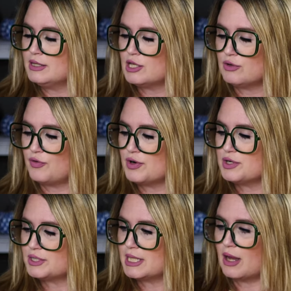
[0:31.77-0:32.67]
the
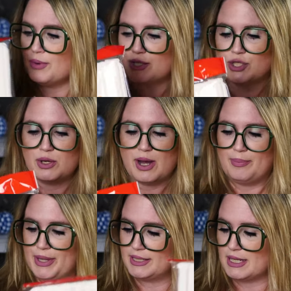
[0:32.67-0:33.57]
first thing I want to show you, I
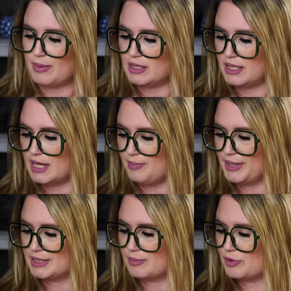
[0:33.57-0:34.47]
picked up, I think I
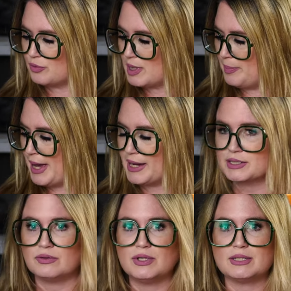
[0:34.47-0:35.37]
picked up three
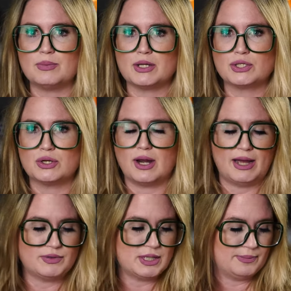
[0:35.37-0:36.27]
packs of these. I'm not sure. I
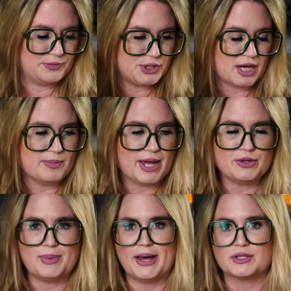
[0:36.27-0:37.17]
have to check my
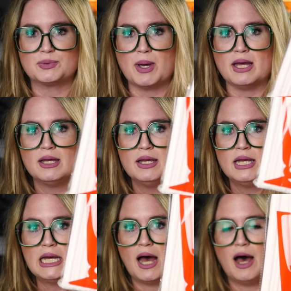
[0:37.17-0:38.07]
other bags, but
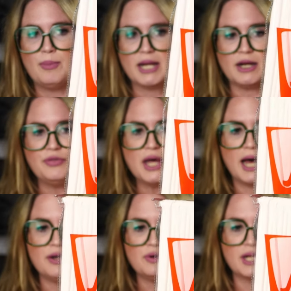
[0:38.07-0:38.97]
um, I got the
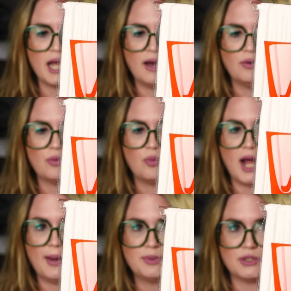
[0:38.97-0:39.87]
100 count
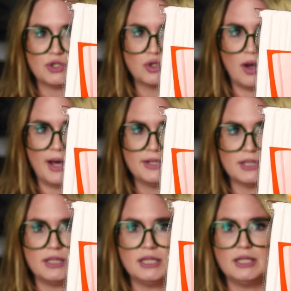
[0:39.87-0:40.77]
wrapped straws.
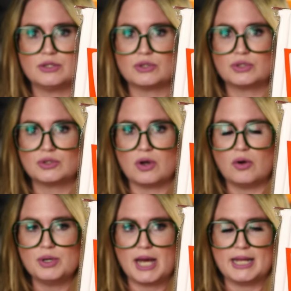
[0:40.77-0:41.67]
I think these are
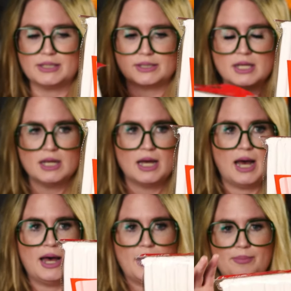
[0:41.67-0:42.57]
so nice.
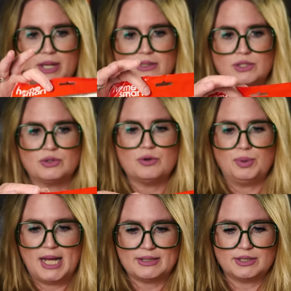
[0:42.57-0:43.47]
Um, and so they're
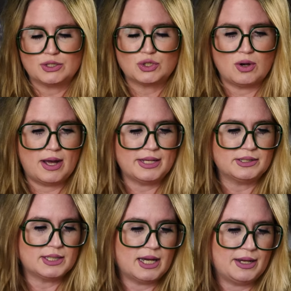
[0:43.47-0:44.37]
plastic
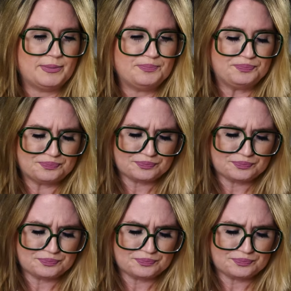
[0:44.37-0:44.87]
straws. Um,